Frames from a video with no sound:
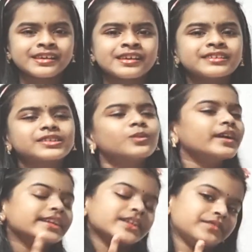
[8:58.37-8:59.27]
So what
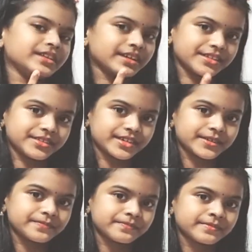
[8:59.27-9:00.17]
did we learn today?
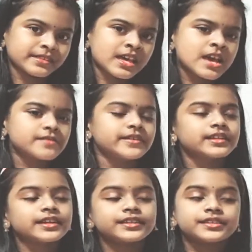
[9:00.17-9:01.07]
We
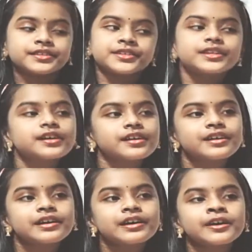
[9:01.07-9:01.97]
learned
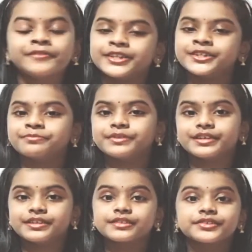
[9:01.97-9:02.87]
de, which
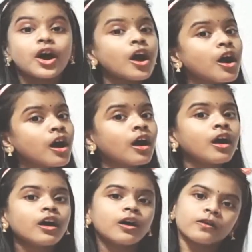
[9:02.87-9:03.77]
means
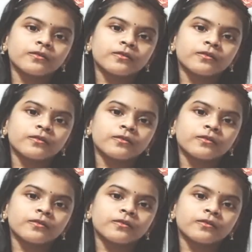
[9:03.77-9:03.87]
of.